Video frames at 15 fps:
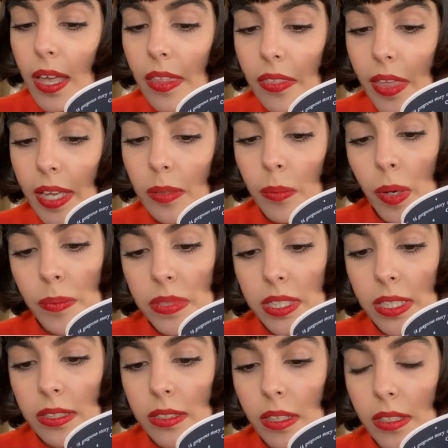Then Mum
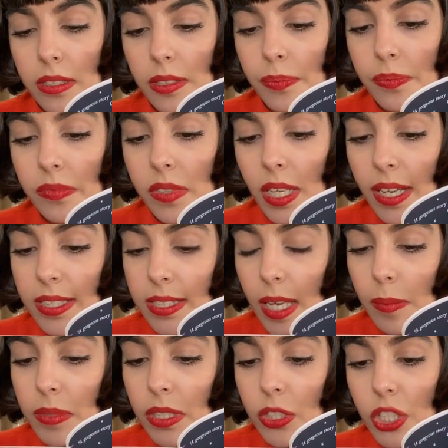sees us,
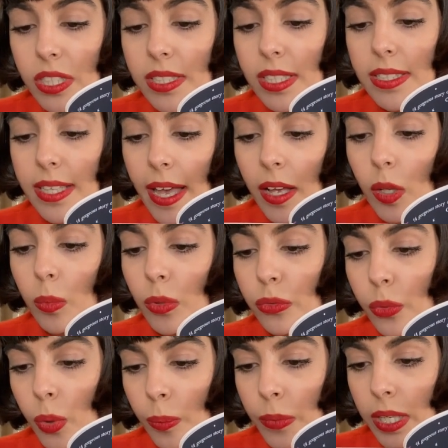except she sees Elle
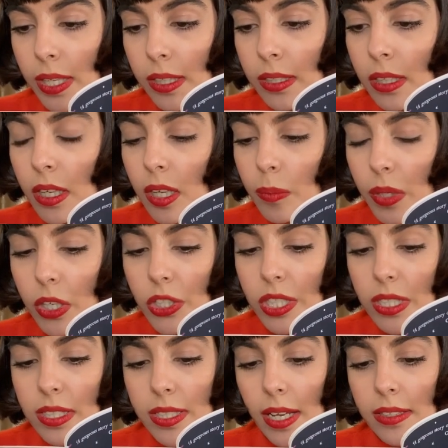before me, because she
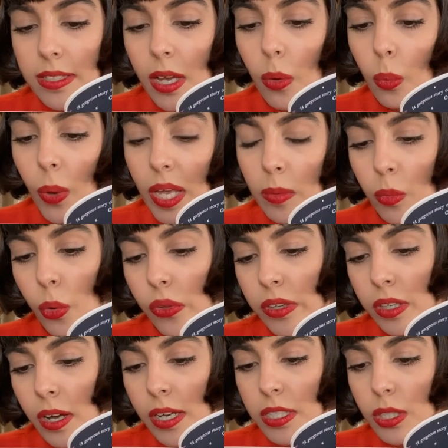stands out way more than
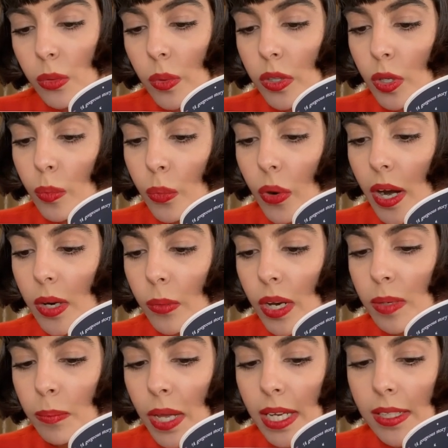I do with her bright red
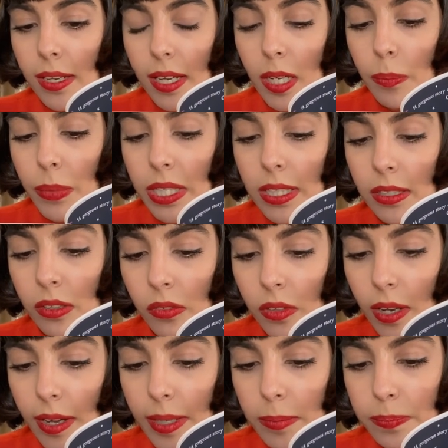mane like a beacon of
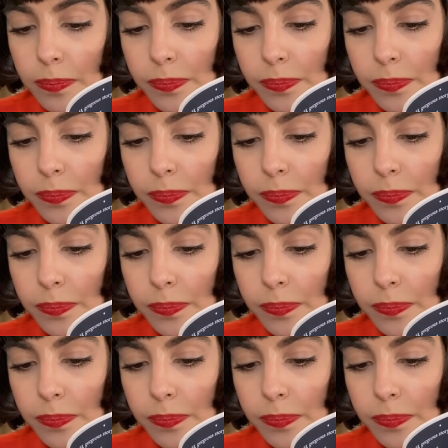light.